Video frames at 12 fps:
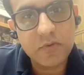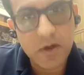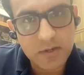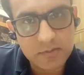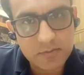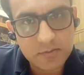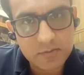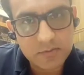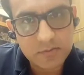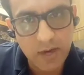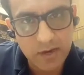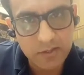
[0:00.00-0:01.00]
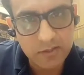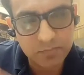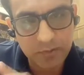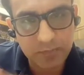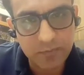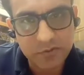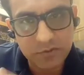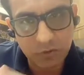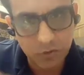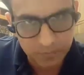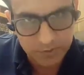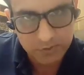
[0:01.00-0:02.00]
right? That is big picture
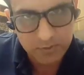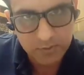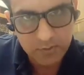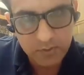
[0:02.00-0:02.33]
formation.